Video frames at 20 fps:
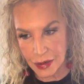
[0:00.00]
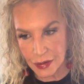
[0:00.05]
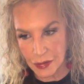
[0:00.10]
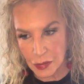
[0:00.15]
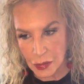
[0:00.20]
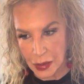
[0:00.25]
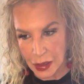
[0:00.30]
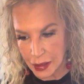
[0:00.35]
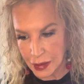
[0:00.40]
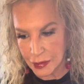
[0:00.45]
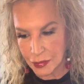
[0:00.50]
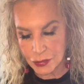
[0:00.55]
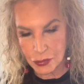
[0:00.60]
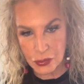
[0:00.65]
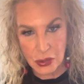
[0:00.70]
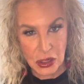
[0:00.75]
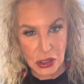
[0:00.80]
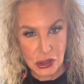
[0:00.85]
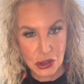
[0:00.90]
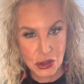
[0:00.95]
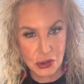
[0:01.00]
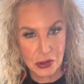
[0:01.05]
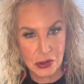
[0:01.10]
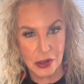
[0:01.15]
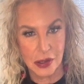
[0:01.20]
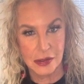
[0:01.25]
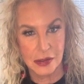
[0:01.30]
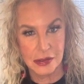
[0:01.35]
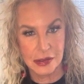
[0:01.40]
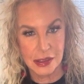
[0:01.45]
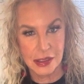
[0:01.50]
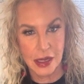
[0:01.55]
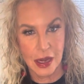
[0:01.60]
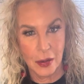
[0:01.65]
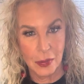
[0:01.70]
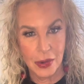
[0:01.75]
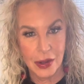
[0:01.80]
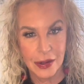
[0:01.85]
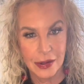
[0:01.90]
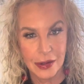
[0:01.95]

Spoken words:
of my range hood all the time.